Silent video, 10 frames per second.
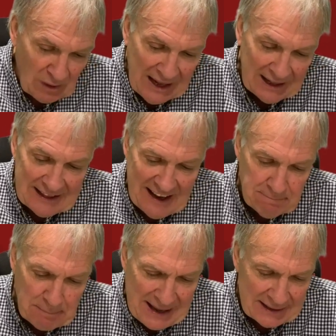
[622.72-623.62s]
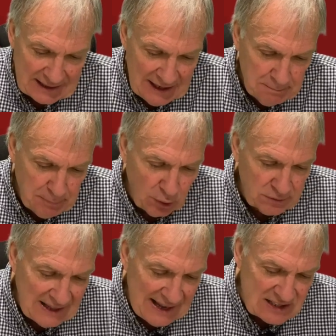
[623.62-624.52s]
At left back in both
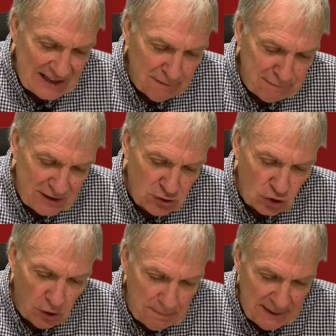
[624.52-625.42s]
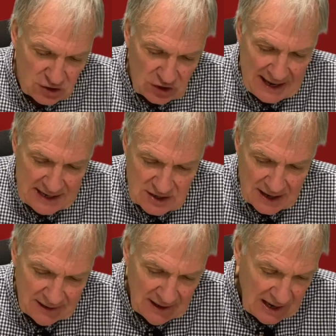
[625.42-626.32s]
legs, Alfonso
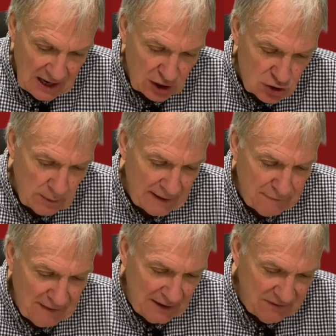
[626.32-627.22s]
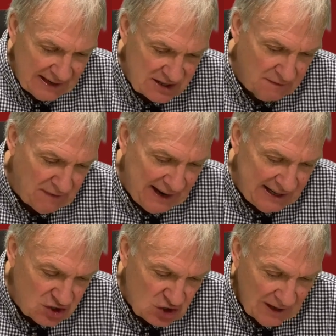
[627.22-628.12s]
Pedraza, 25 years of
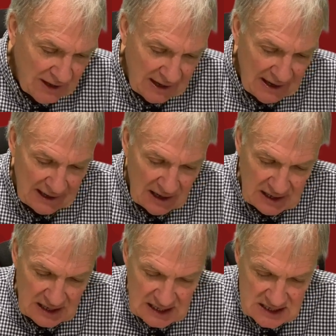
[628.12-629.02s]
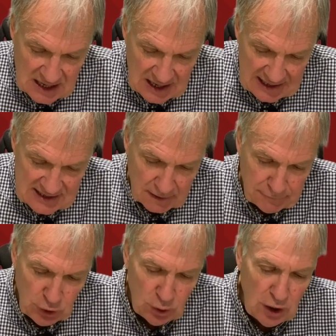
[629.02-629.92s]
age. He's had a
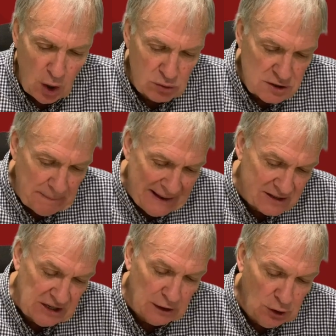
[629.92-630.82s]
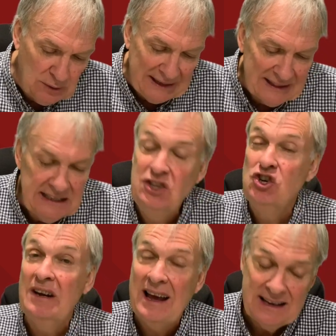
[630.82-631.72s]
few loan spells, including Leeds
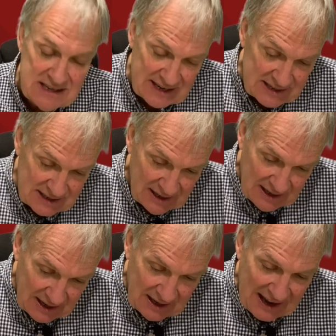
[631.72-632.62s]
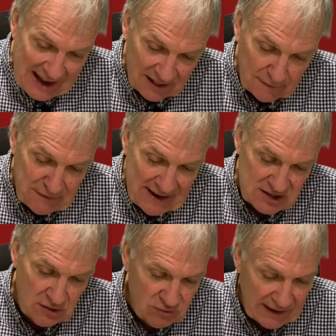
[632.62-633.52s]
United, Alaves
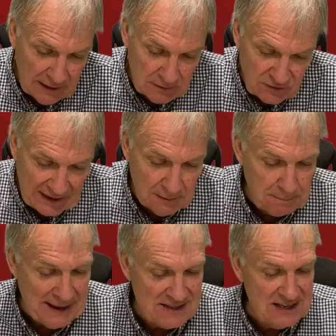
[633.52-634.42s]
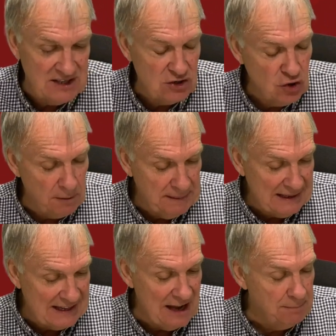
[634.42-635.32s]
and Real Betis. He's not been
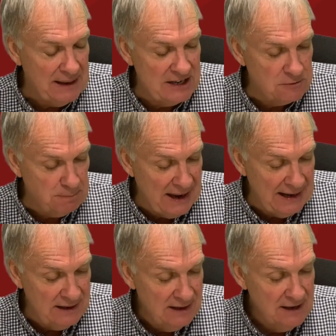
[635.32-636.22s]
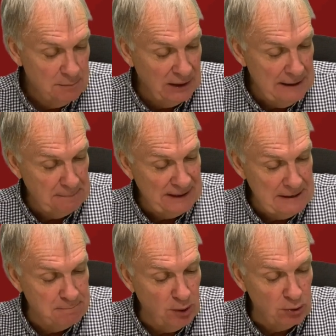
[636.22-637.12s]
capped by Spain, but he
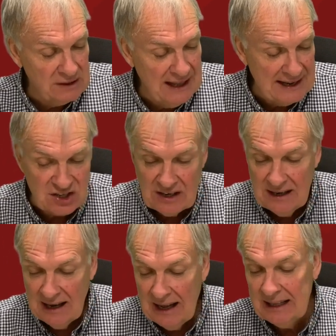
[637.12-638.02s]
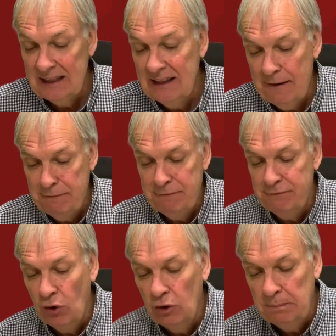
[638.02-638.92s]
played both legs at left
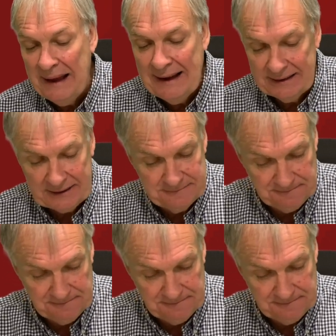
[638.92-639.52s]
fullback.